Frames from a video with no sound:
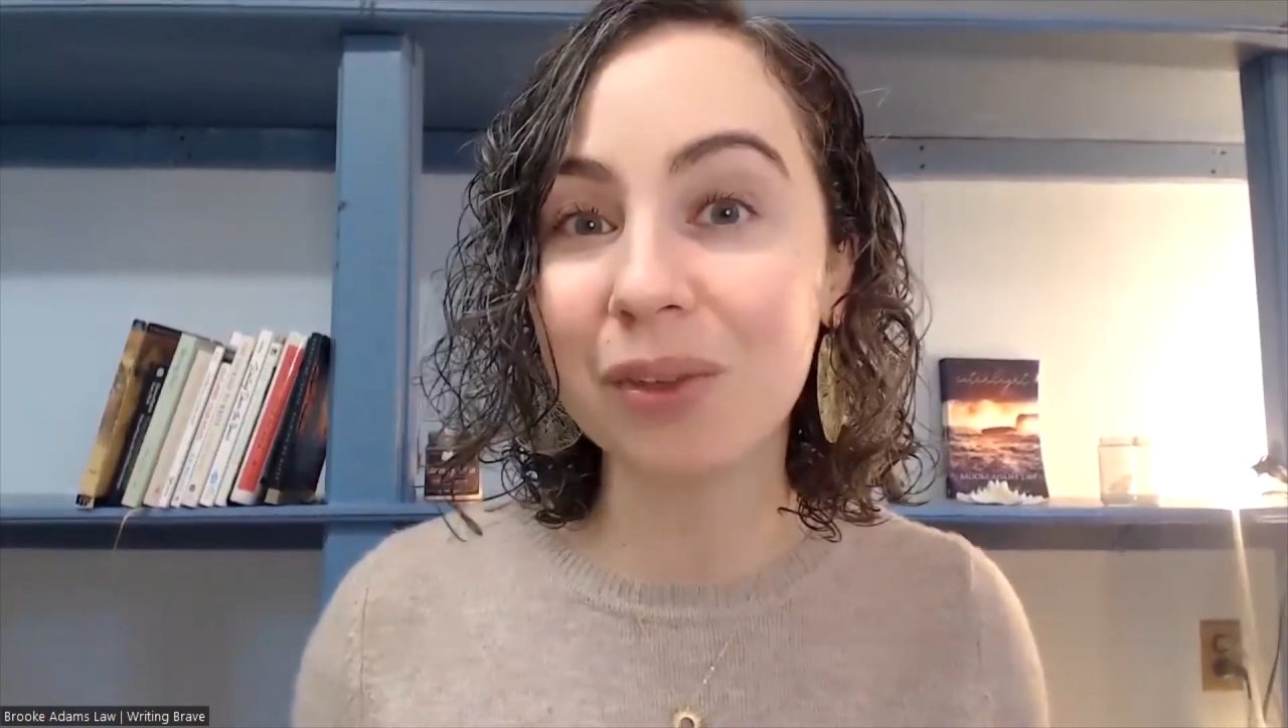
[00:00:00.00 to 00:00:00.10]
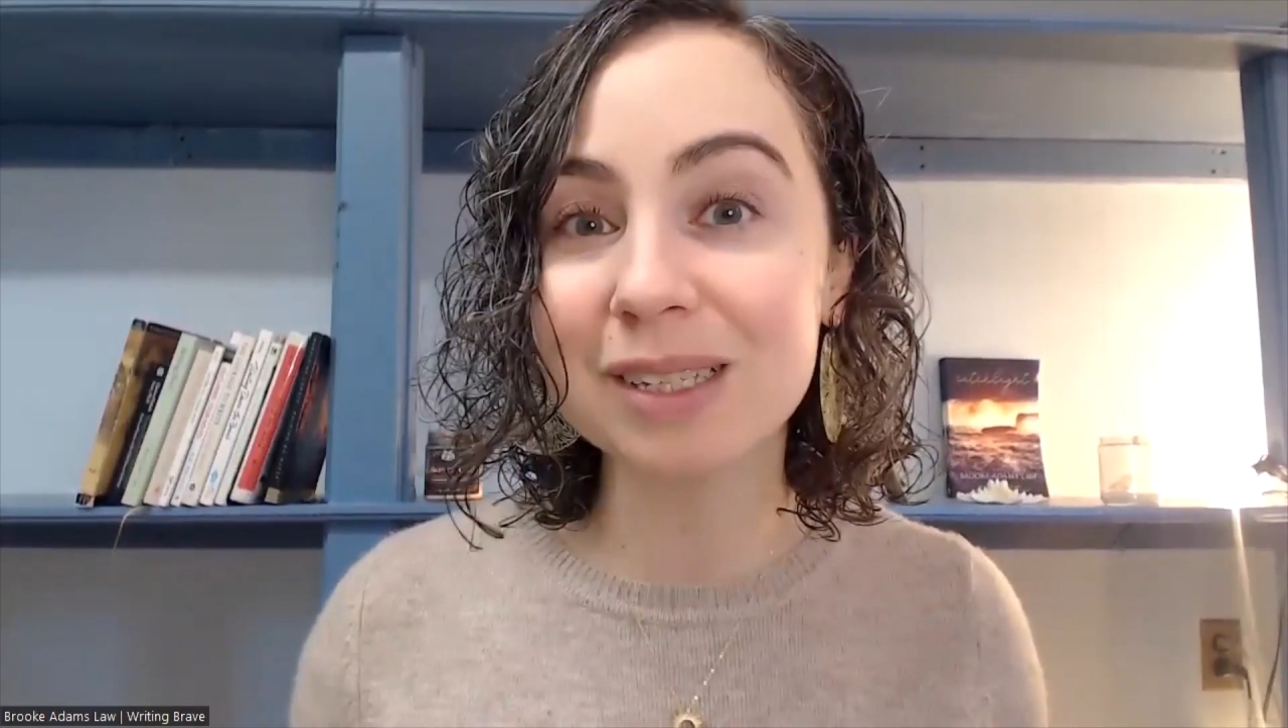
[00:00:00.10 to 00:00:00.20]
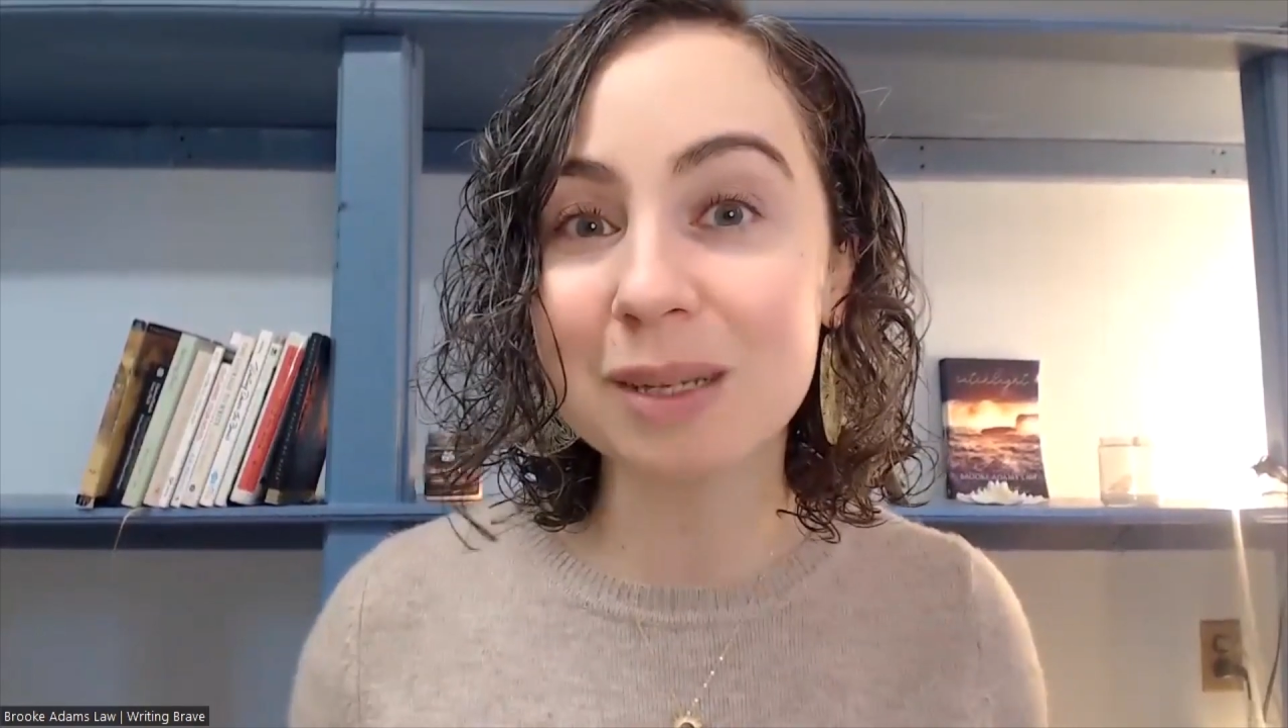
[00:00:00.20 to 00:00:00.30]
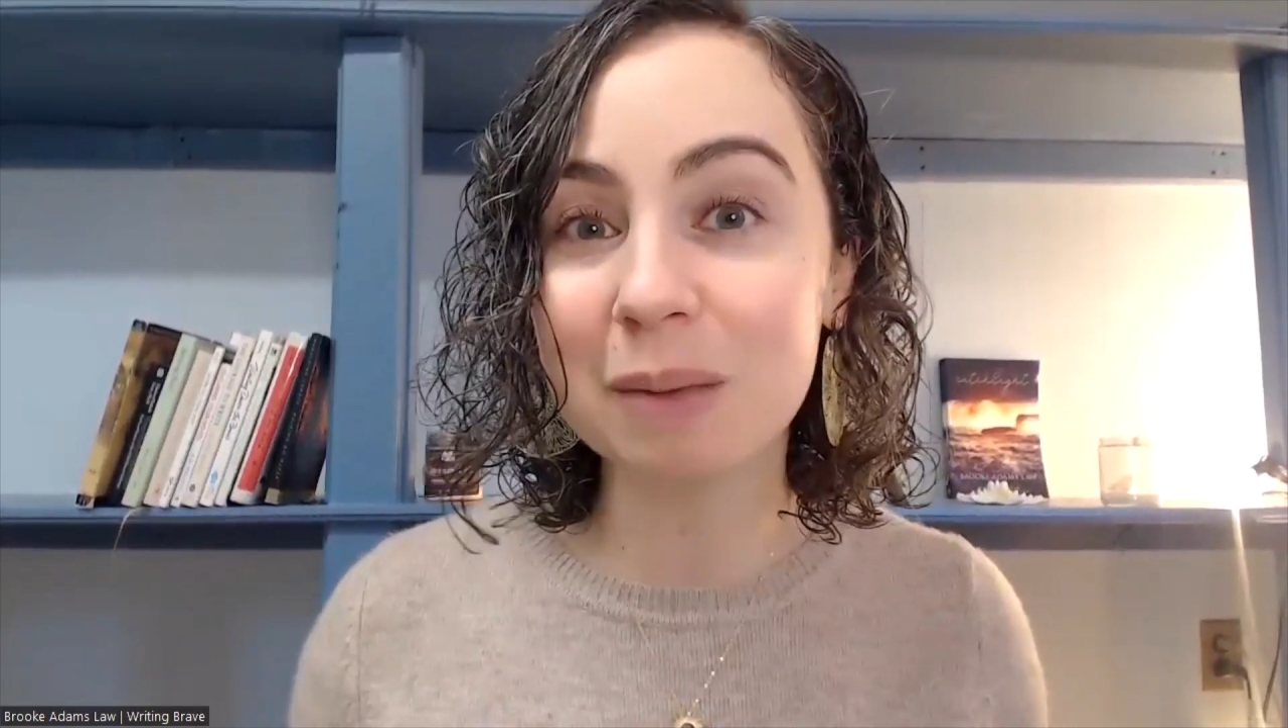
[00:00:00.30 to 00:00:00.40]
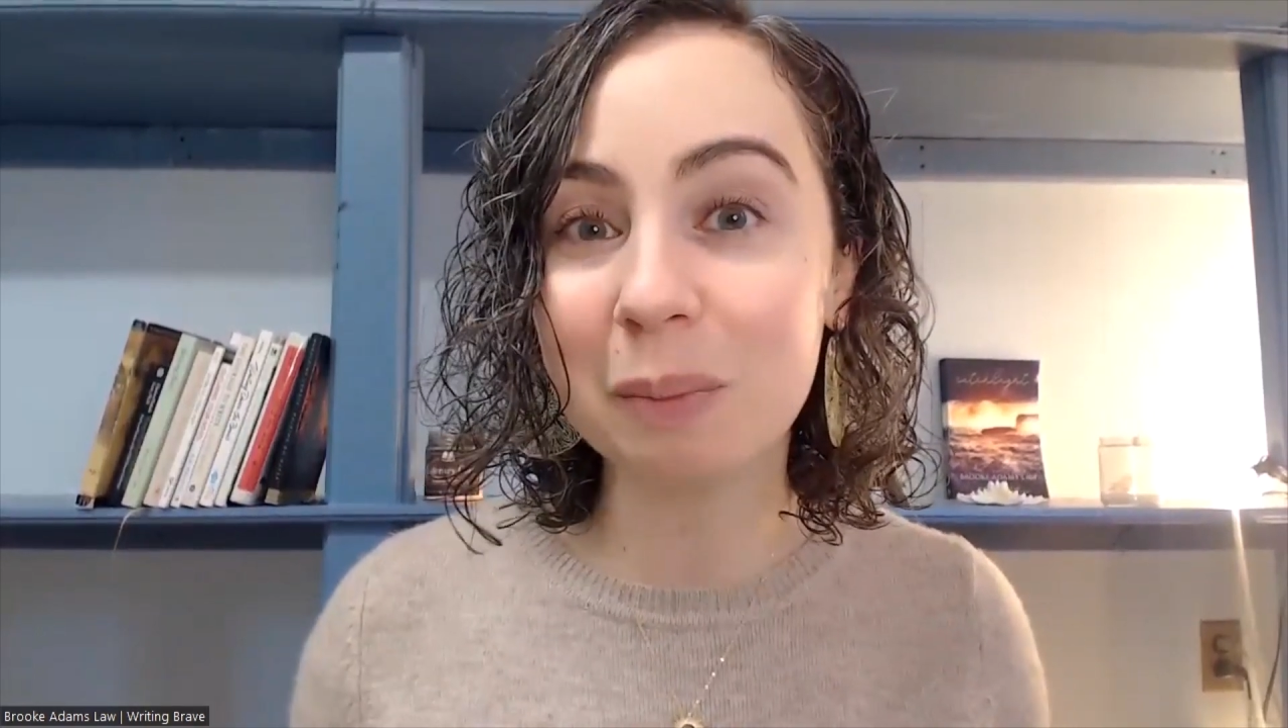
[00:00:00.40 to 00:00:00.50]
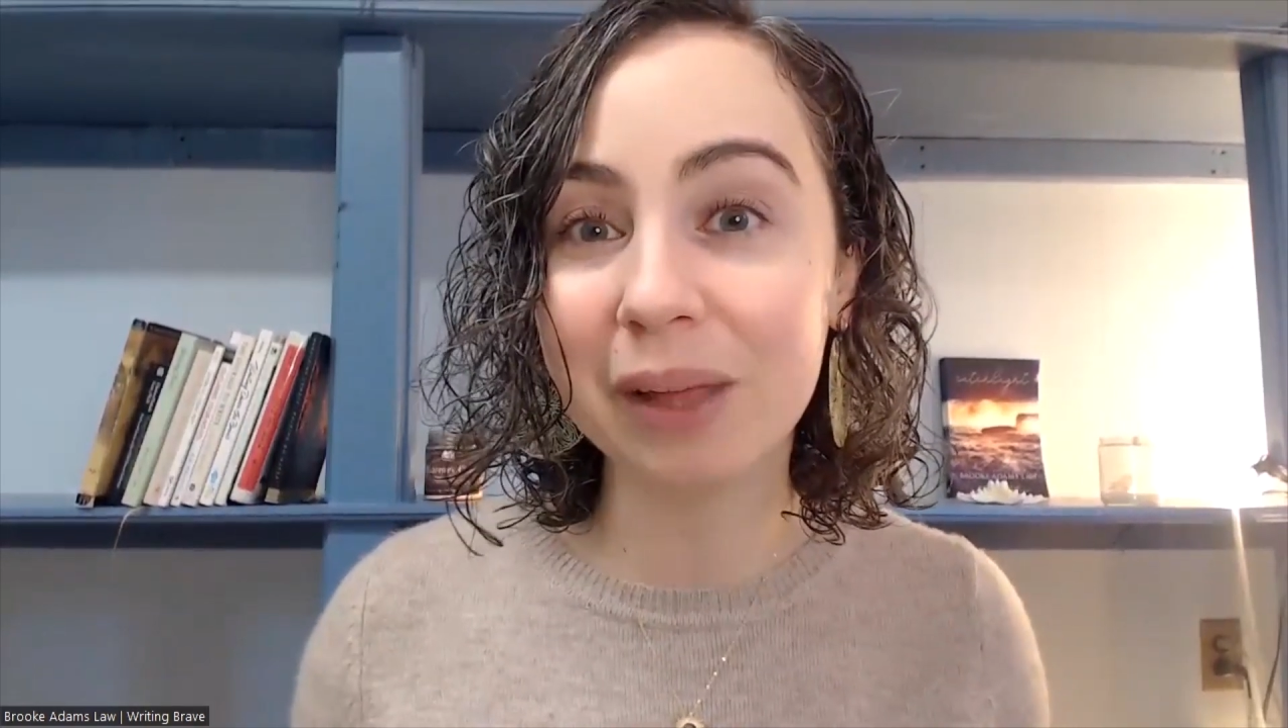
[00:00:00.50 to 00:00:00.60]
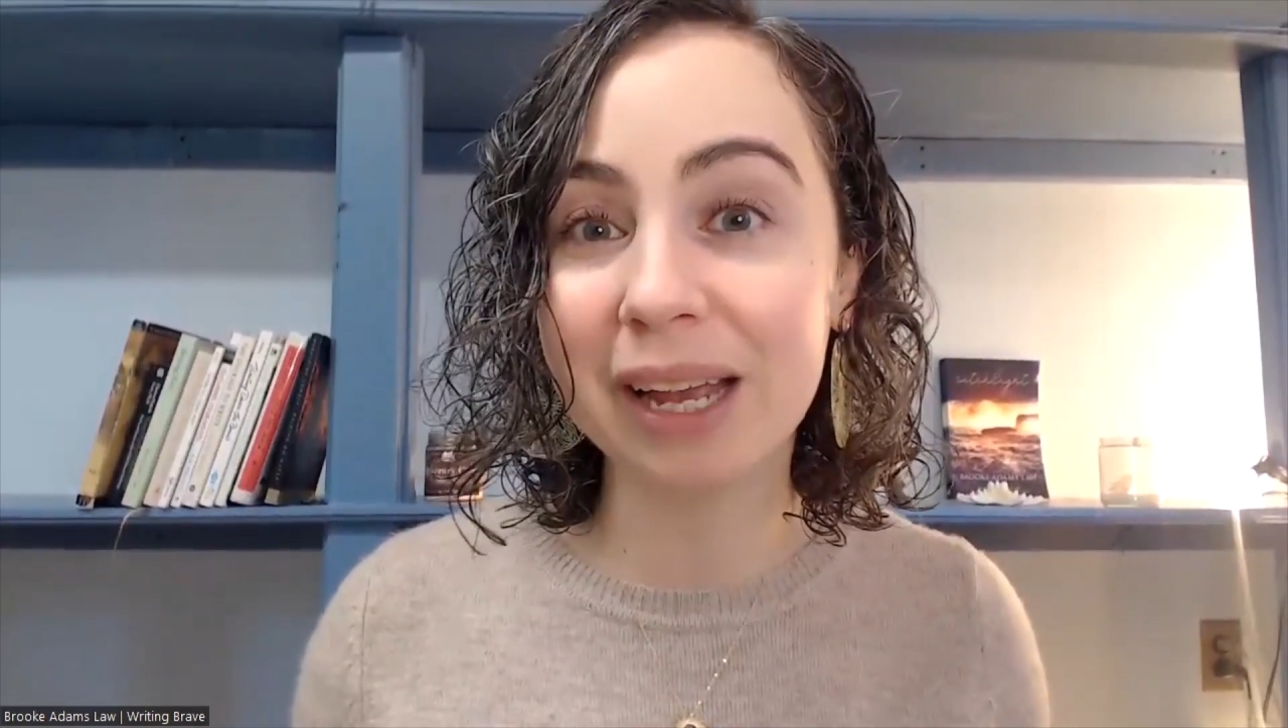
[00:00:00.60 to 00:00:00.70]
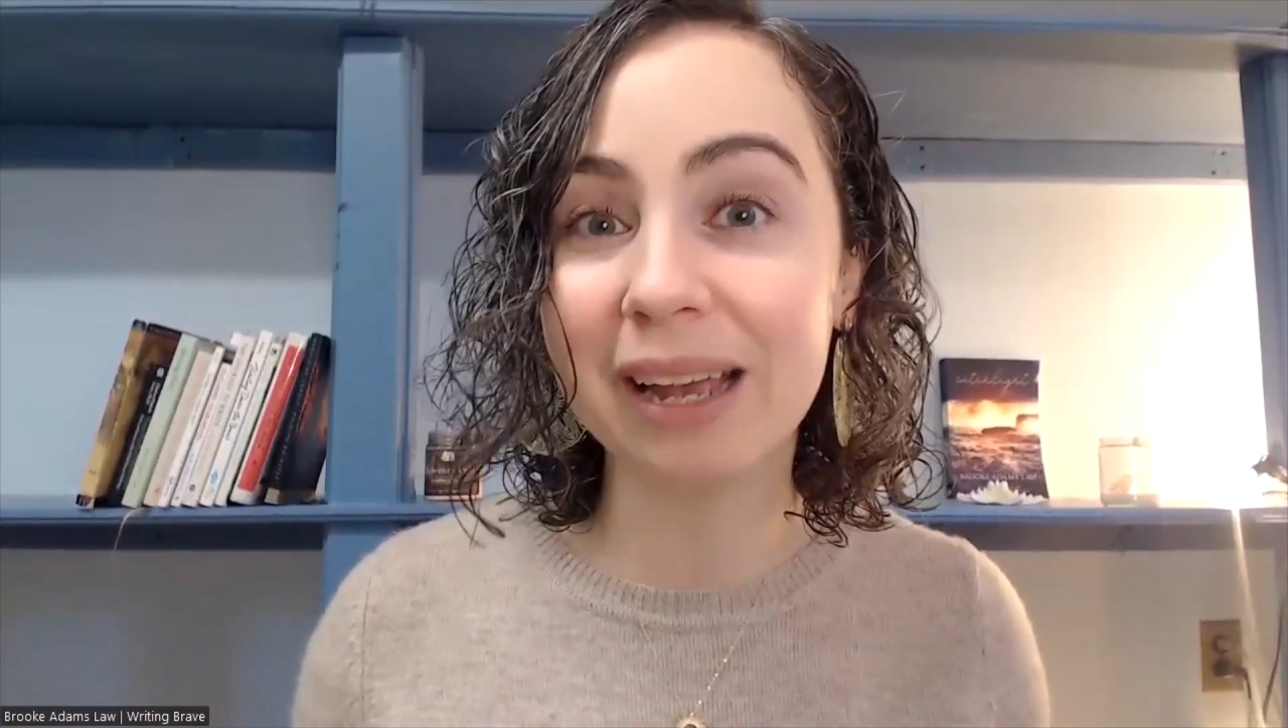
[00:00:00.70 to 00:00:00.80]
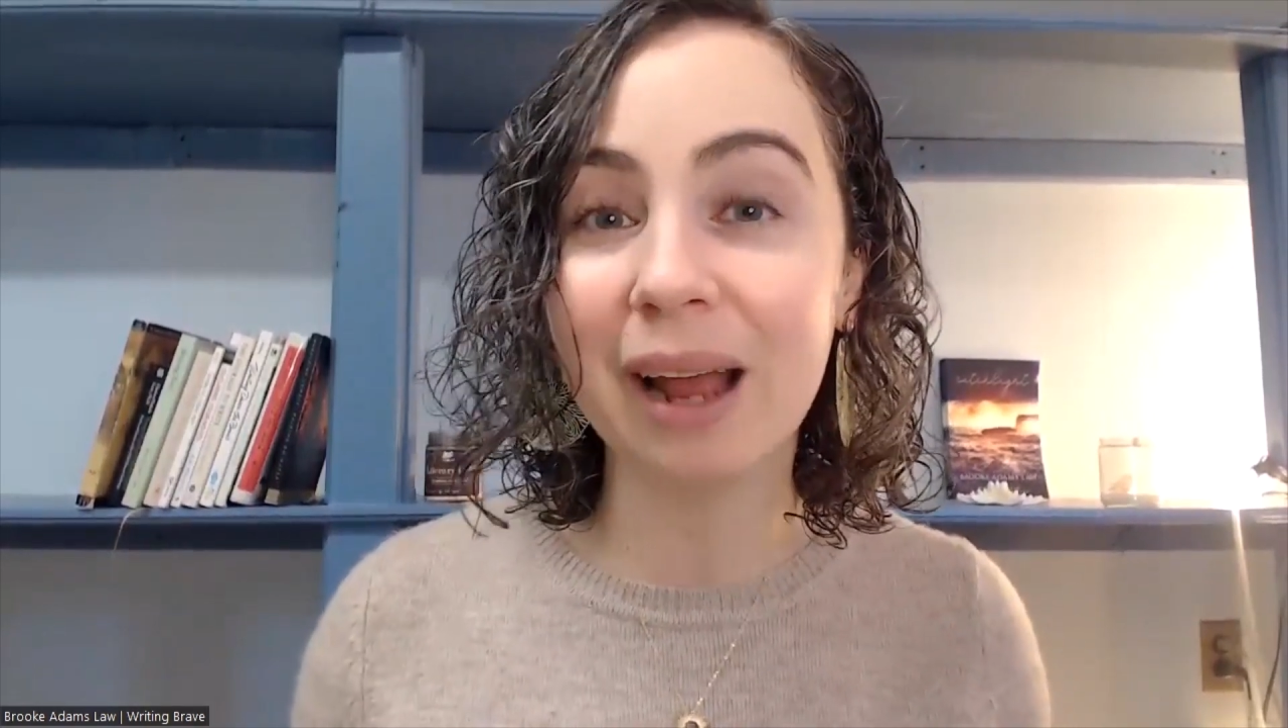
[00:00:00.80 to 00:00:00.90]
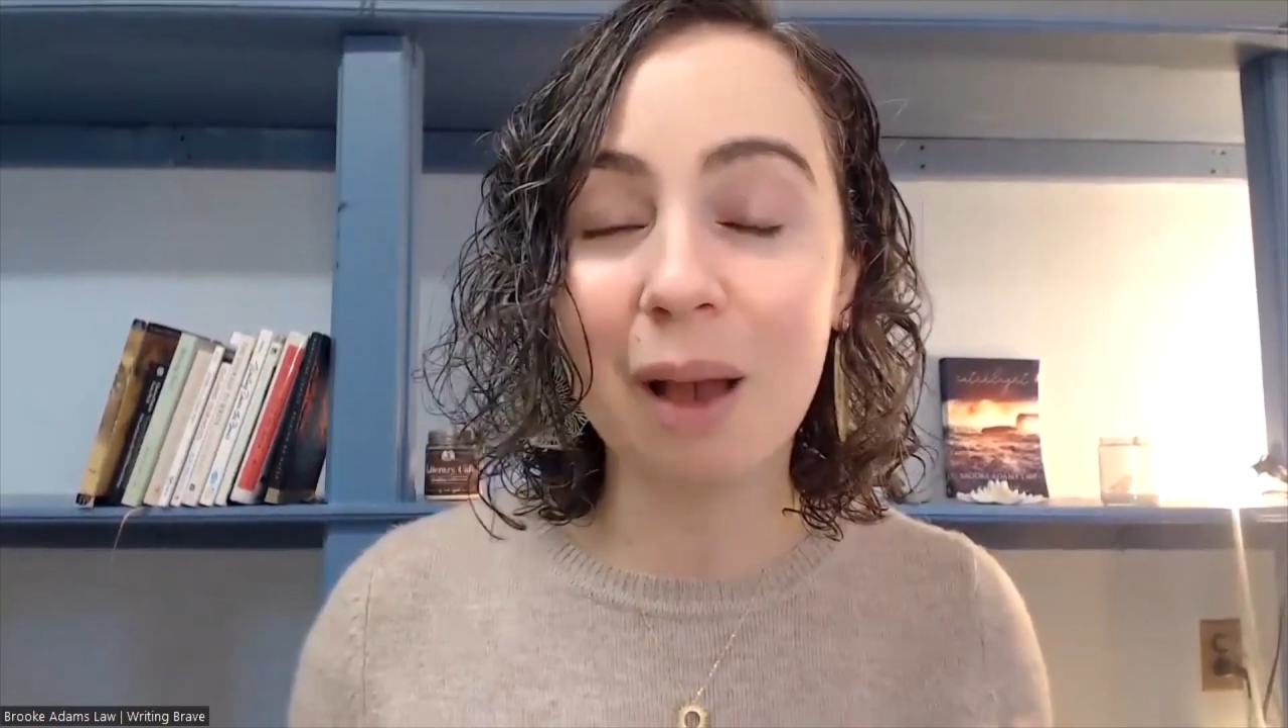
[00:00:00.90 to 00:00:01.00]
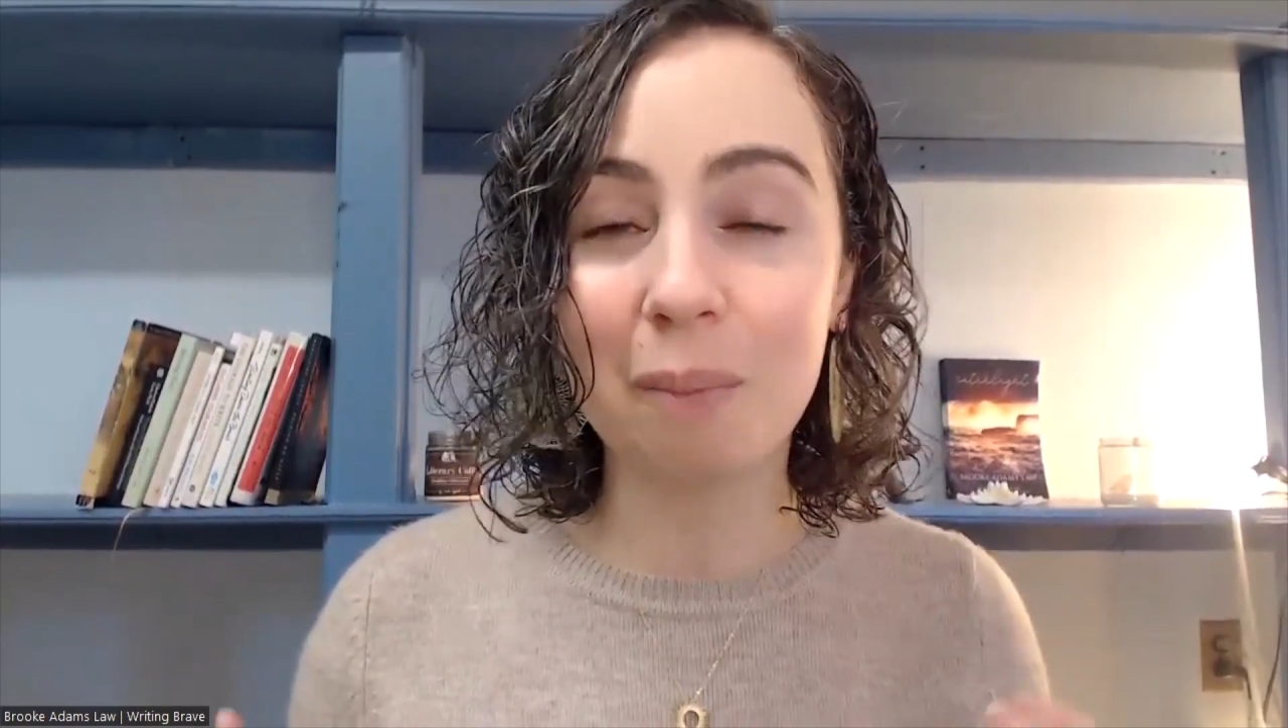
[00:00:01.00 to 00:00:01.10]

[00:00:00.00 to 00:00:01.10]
things on my plate.